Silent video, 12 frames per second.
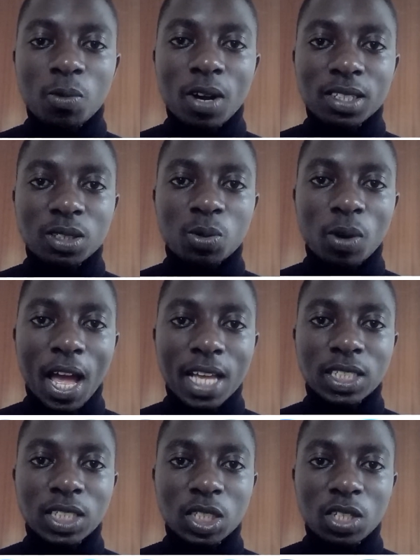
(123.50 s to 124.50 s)
wants to
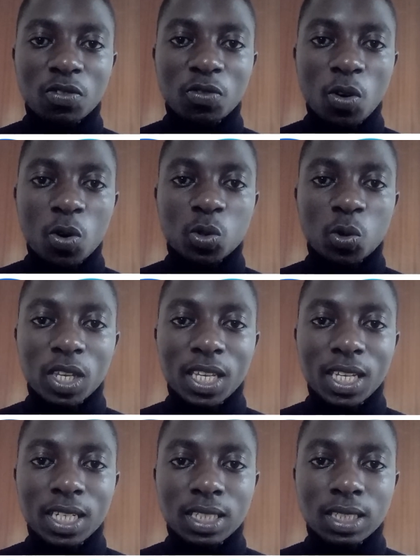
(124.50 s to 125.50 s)
achieve or to
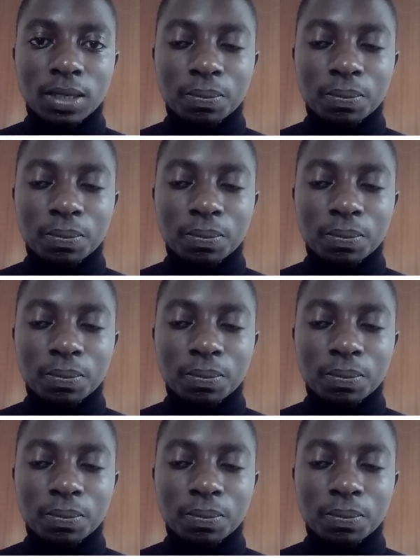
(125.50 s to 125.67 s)
hit.